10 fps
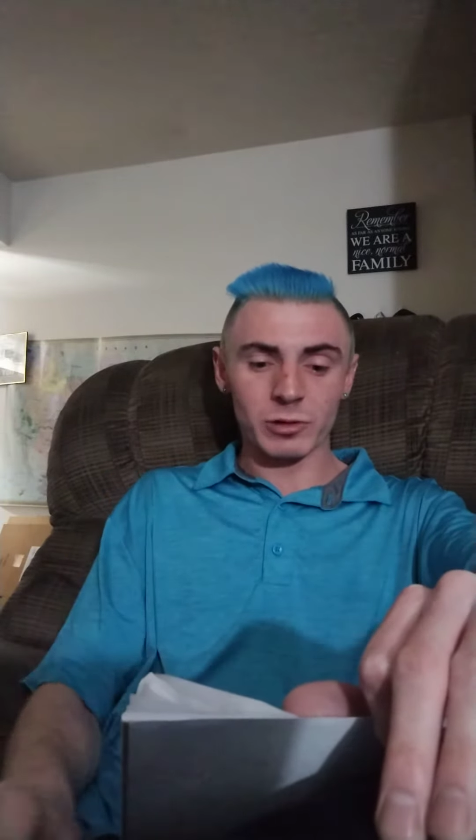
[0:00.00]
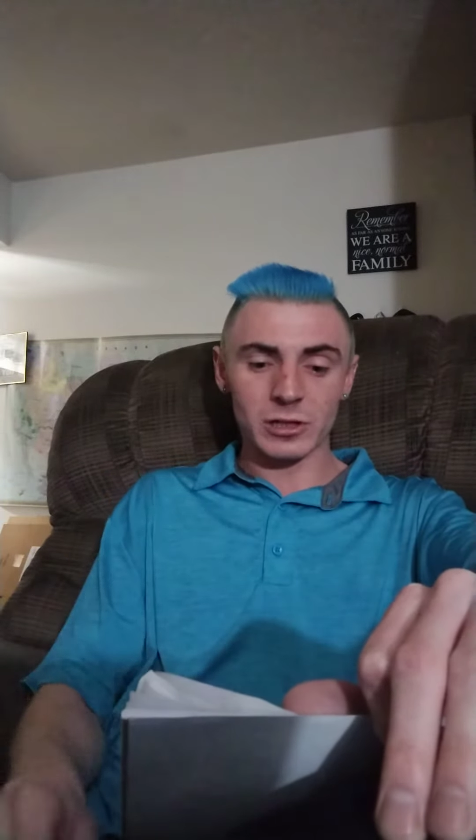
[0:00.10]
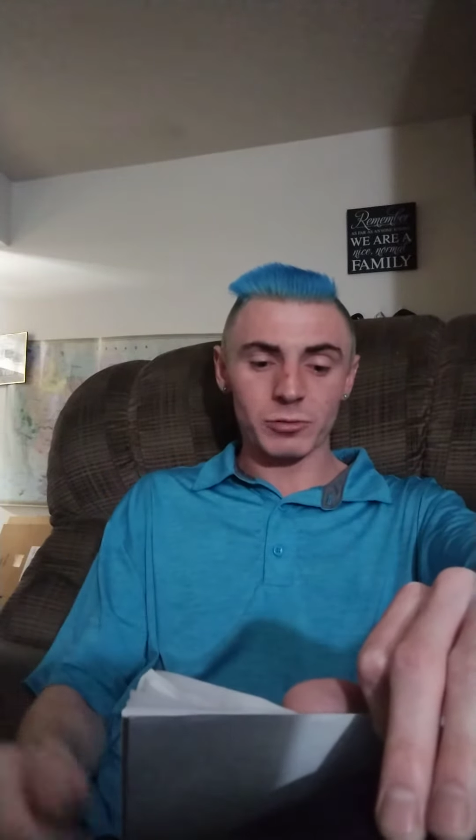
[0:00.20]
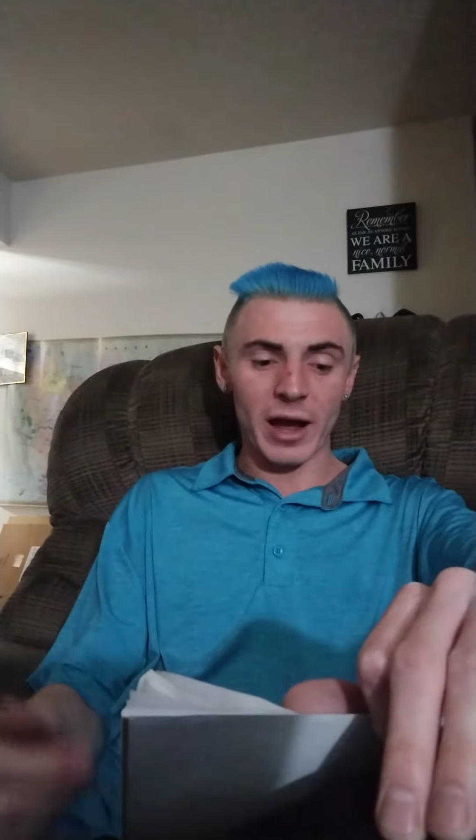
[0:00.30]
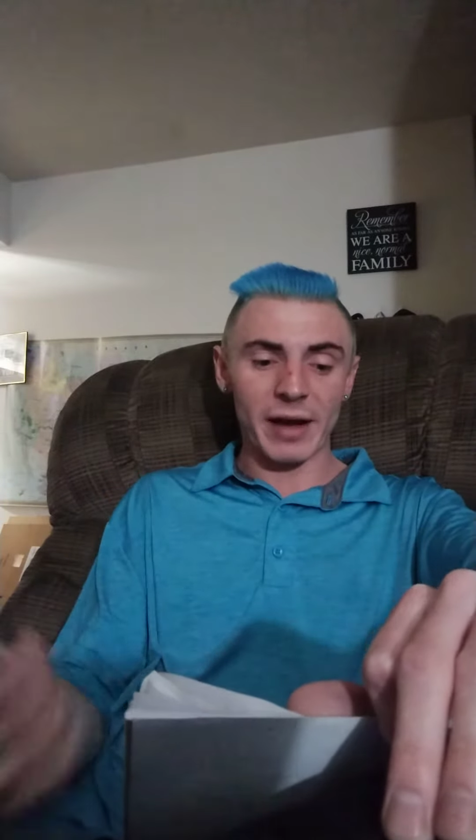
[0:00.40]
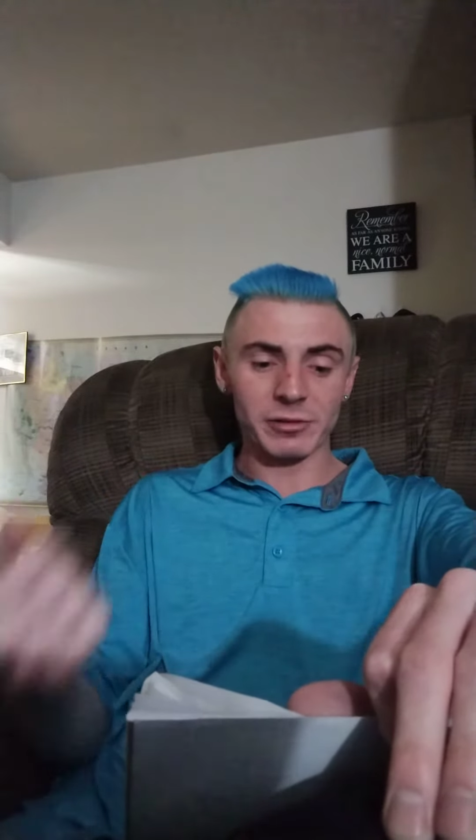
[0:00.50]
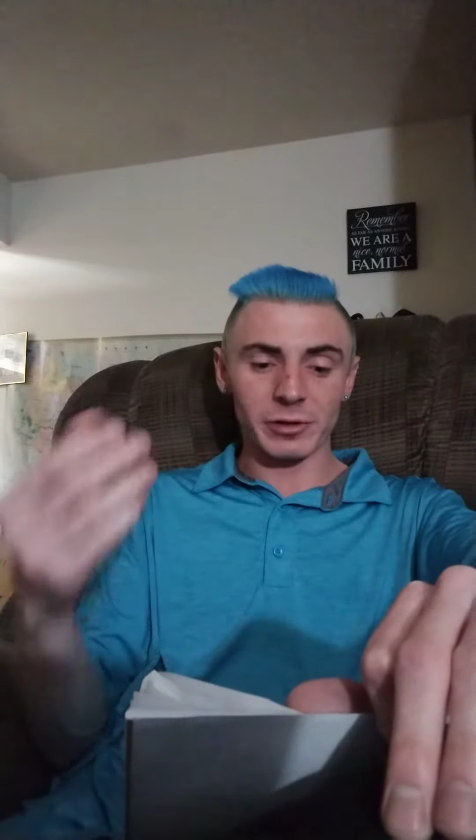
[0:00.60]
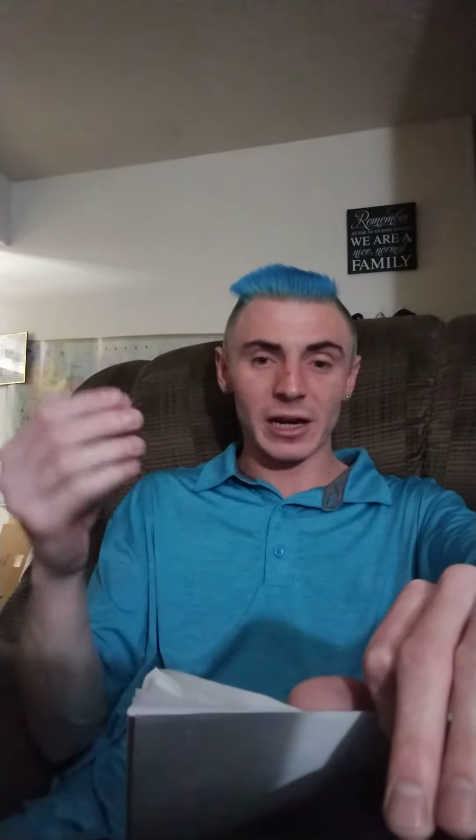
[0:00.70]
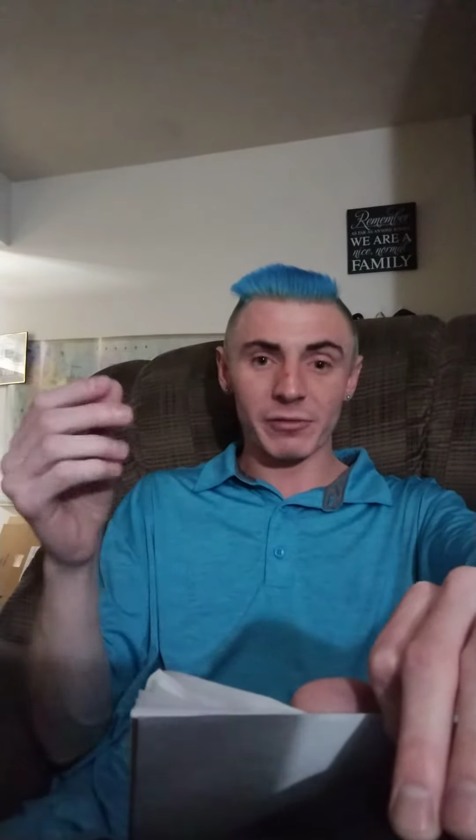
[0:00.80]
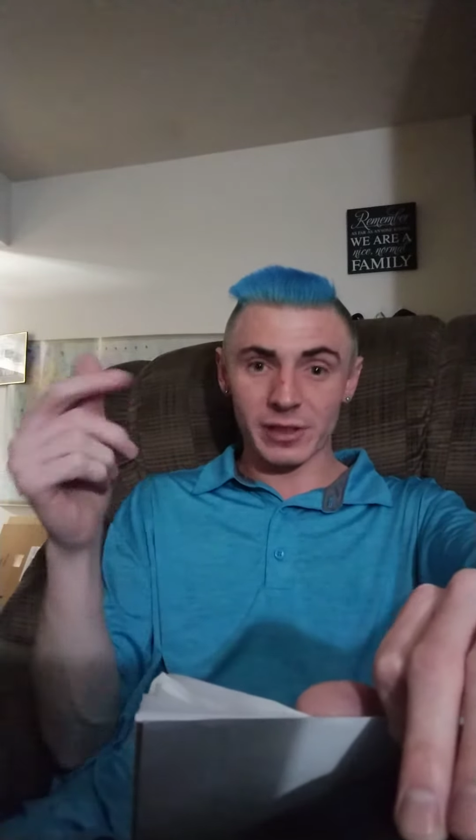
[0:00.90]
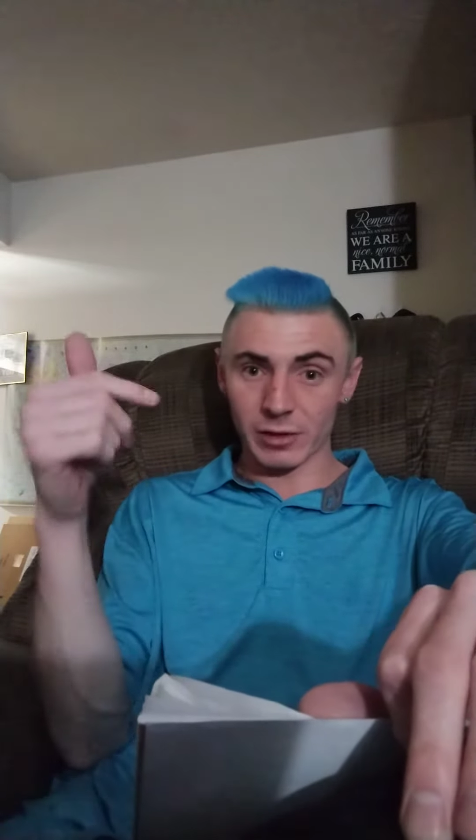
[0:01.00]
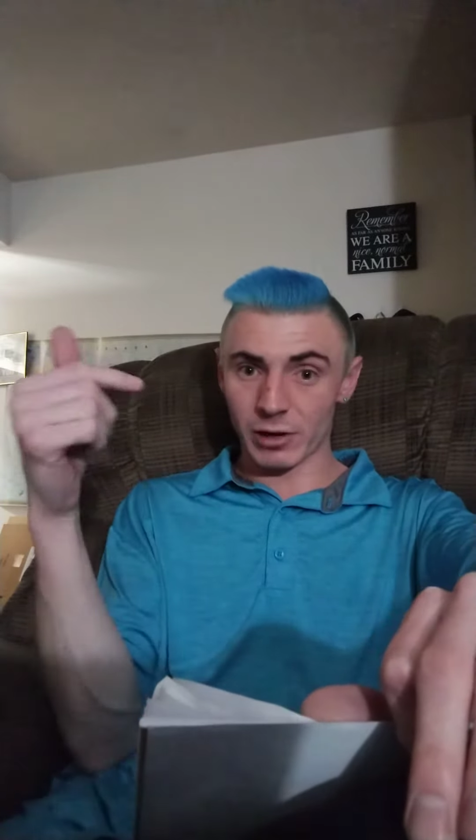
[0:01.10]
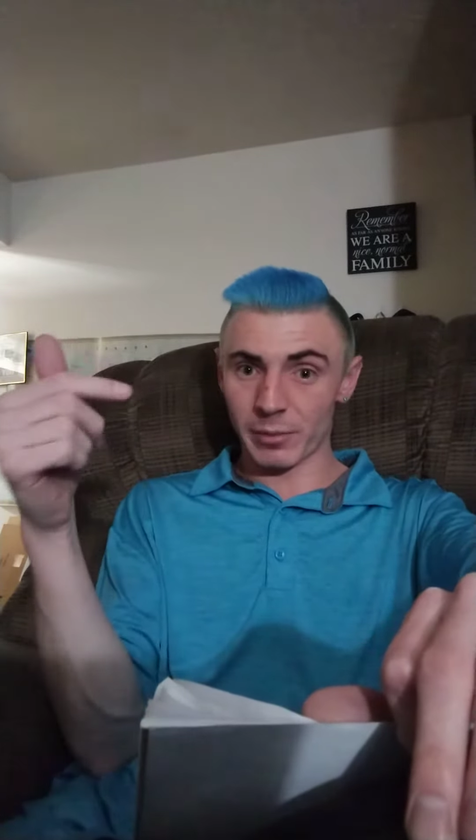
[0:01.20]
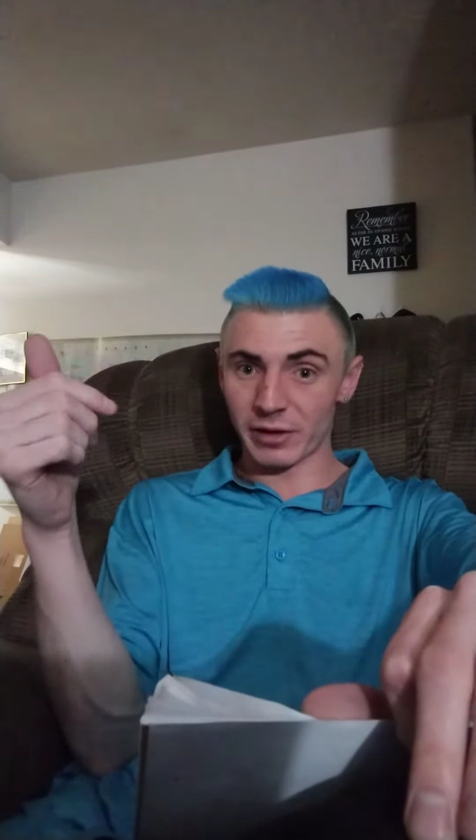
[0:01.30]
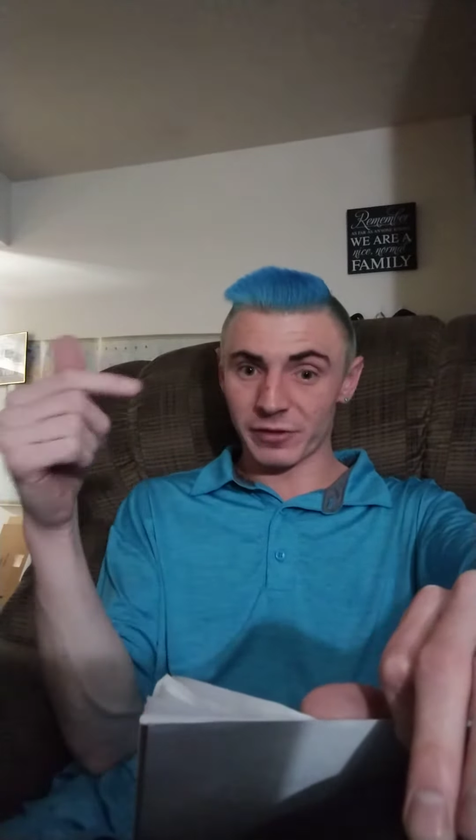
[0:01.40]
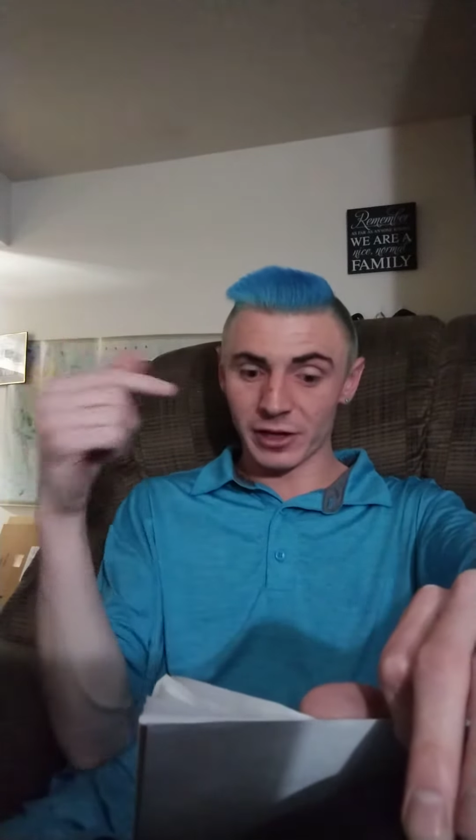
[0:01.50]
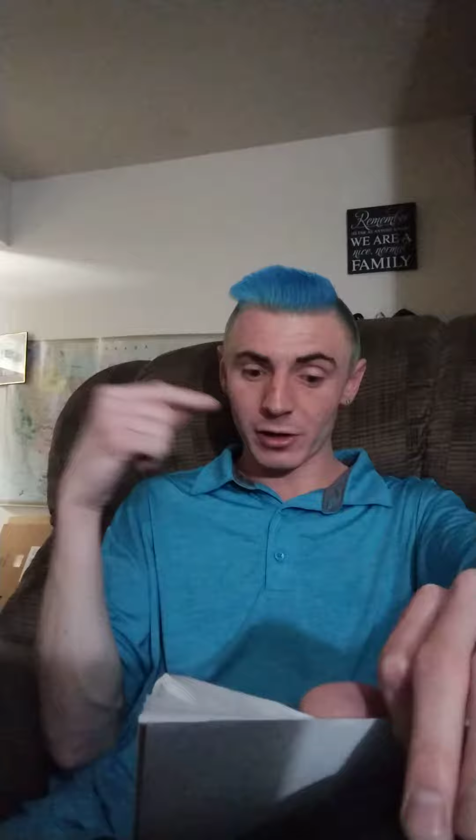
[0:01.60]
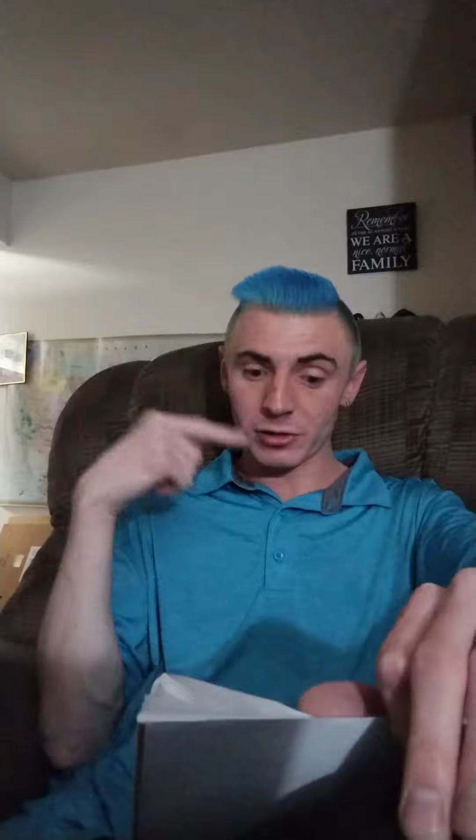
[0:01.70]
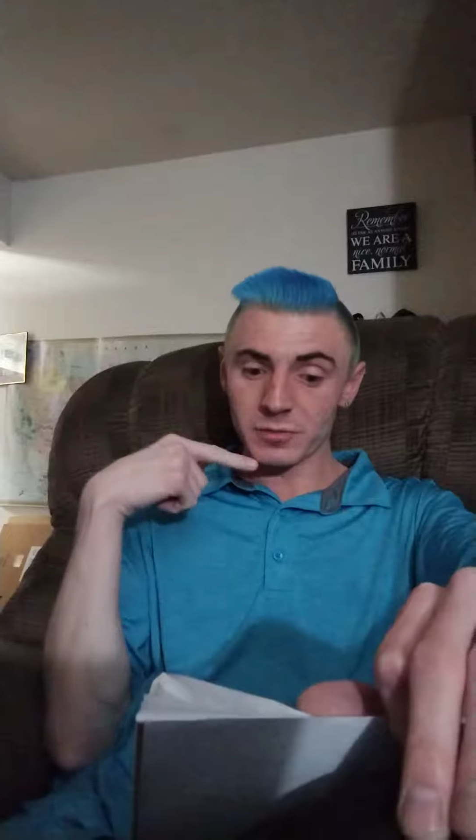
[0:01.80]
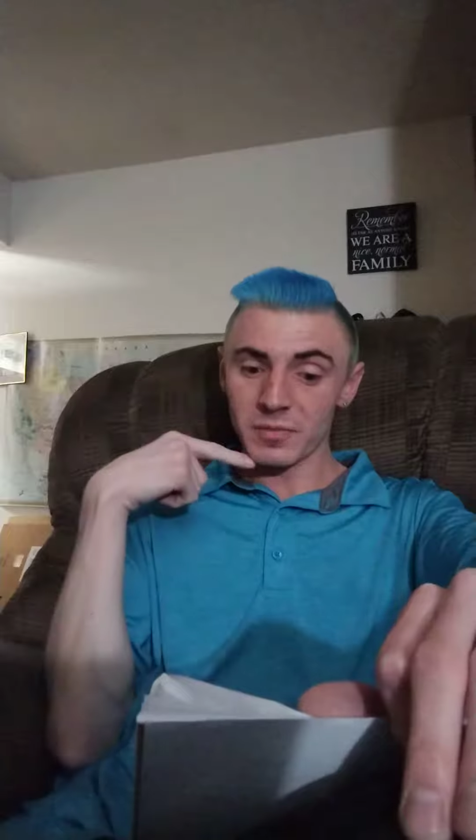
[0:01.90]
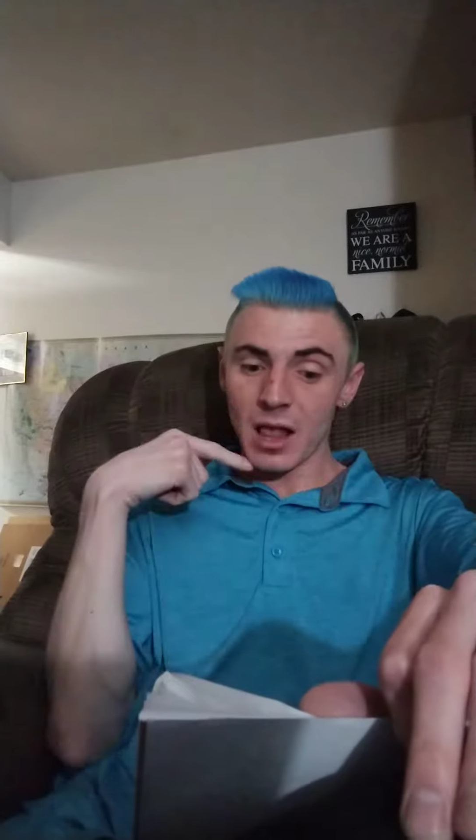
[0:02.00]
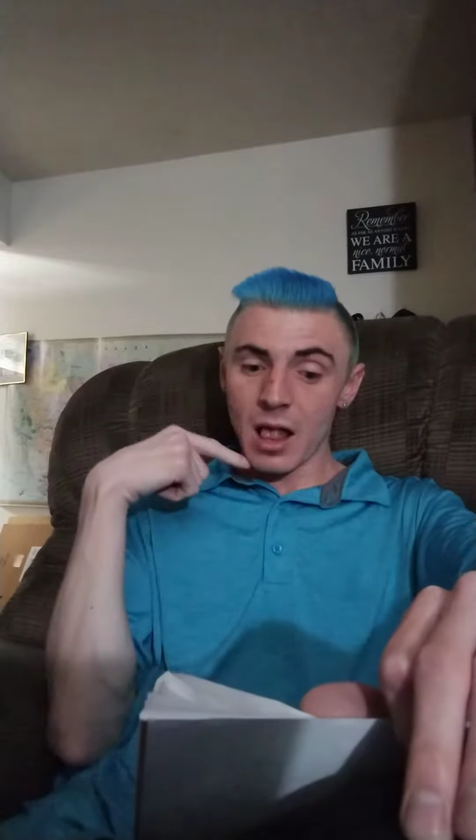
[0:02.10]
which is why I have to read everything when I make videos.